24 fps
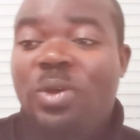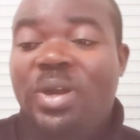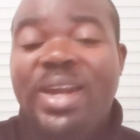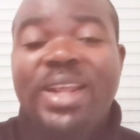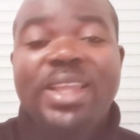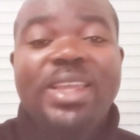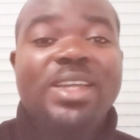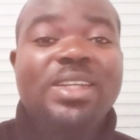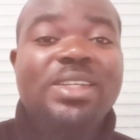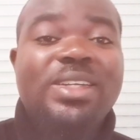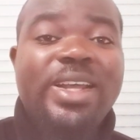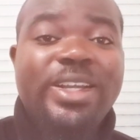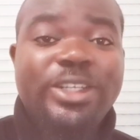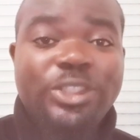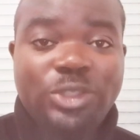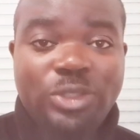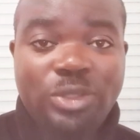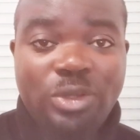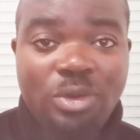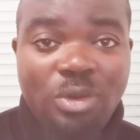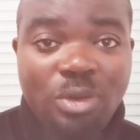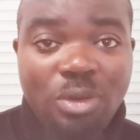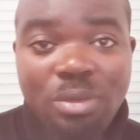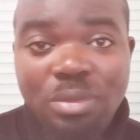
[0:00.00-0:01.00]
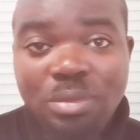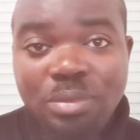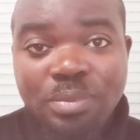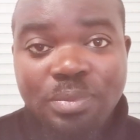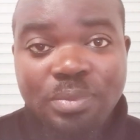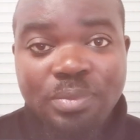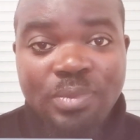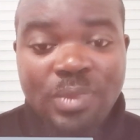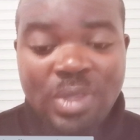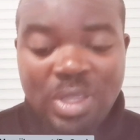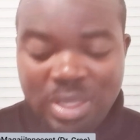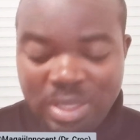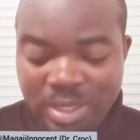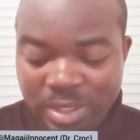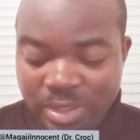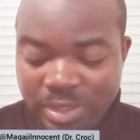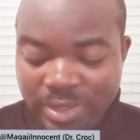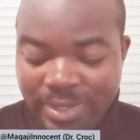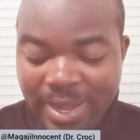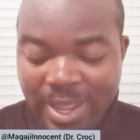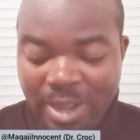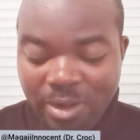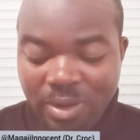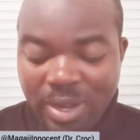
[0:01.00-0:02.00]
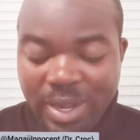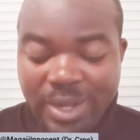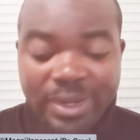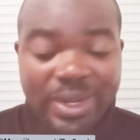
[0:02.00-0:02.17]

reggae dance hall. Now,